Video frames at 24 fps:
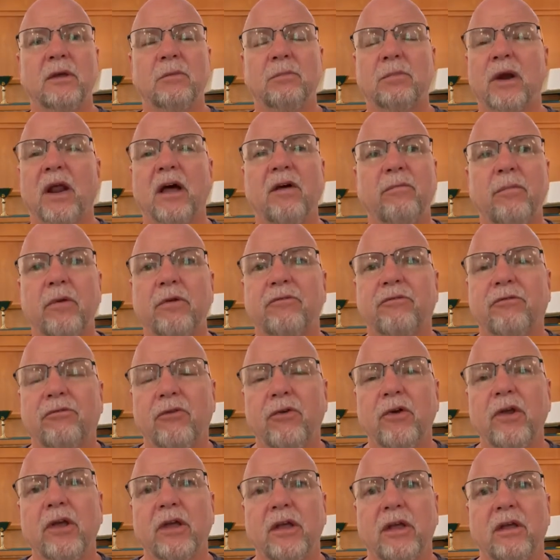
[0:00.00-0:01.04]
But I've been
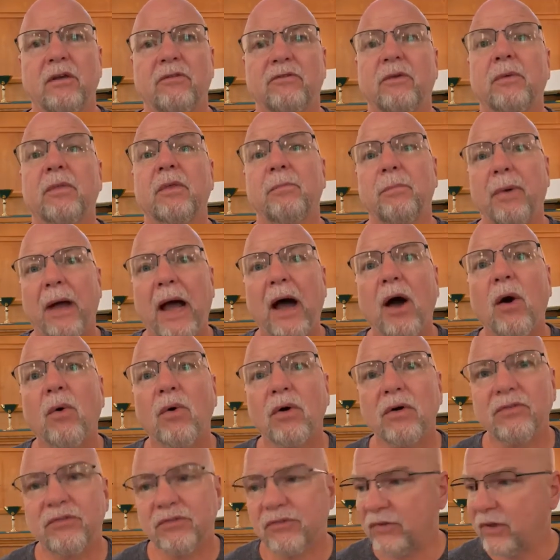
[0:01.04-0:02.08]
free from the
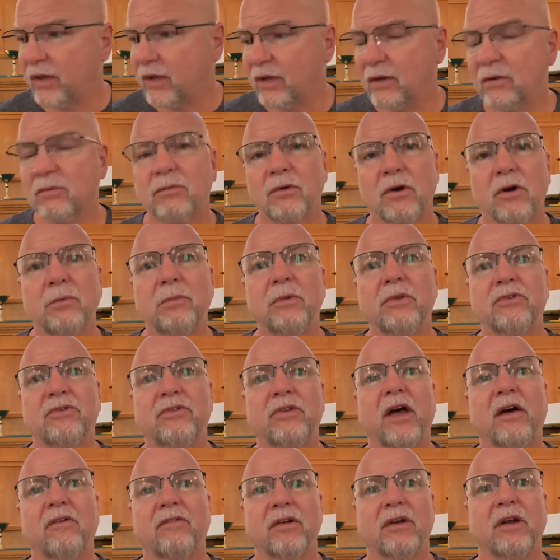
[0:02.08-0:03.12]
power of sin, Romans
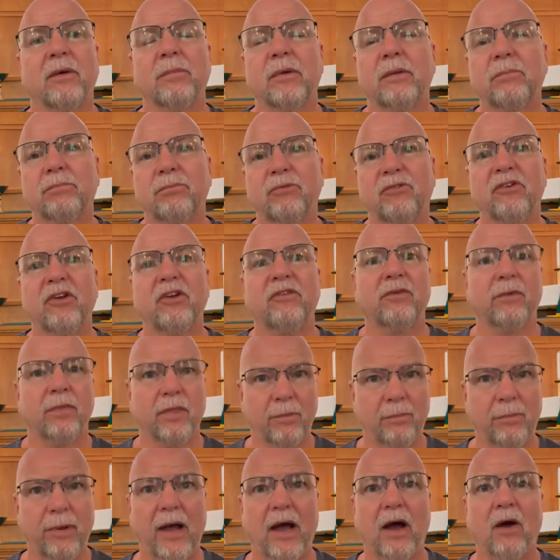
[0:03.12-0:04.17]
7. I've been free from
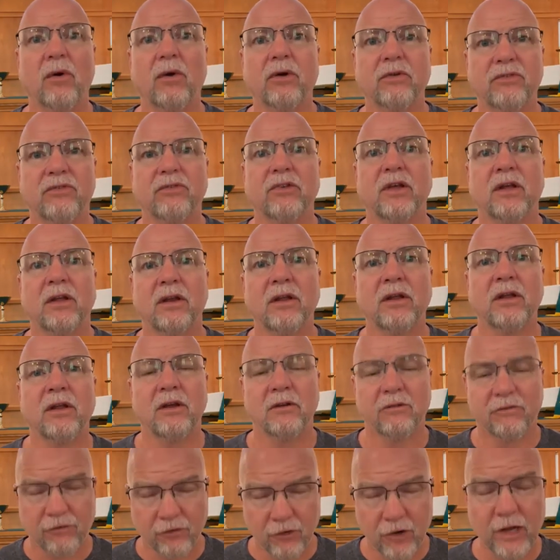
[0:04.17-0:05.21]
the power of sin,
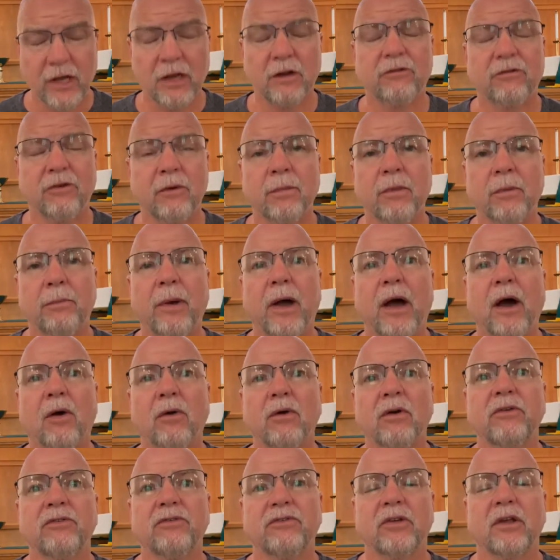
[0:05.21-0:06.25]
freed from the
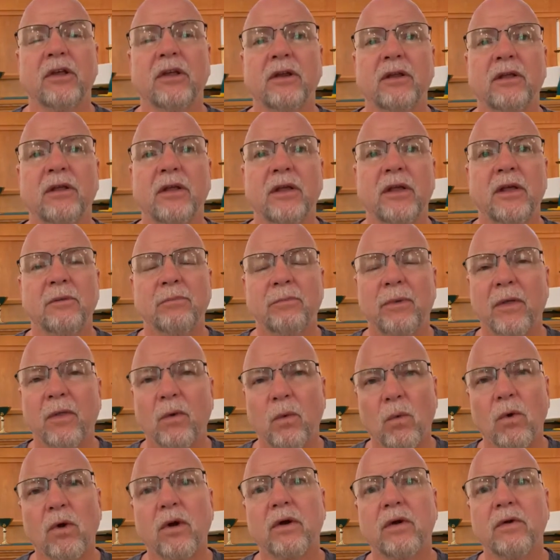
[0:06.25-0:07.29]
power of sin by
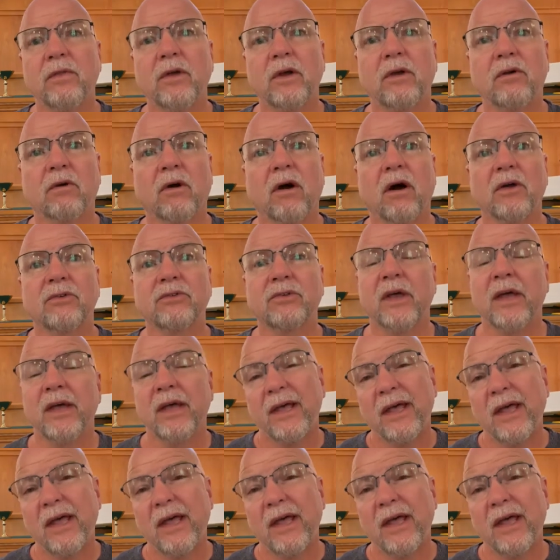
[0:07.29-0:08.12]
the work on the cross.